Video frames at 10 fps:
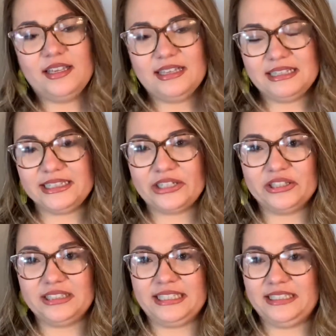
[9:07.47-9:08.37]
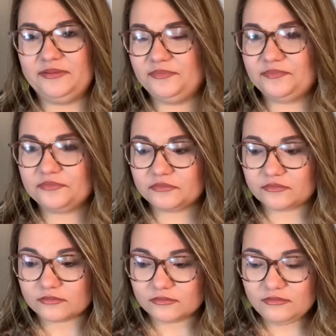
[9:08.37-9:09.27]
literally
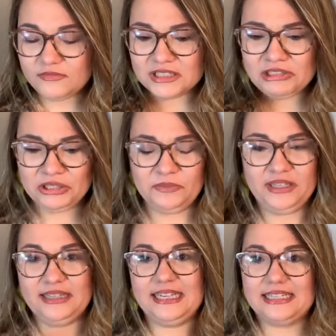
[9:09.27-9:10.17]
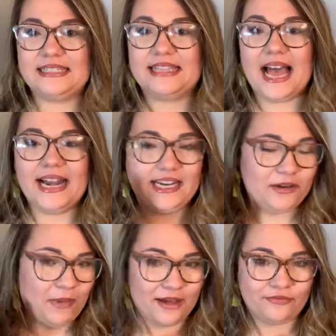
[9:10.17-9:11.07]
something that decided
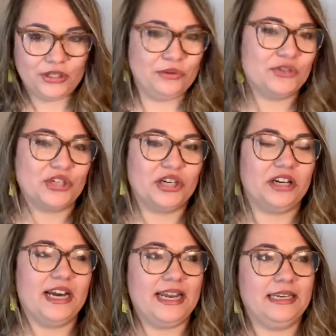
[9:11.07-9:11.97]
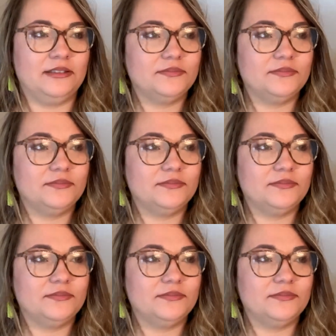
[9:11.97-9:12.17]
my future, and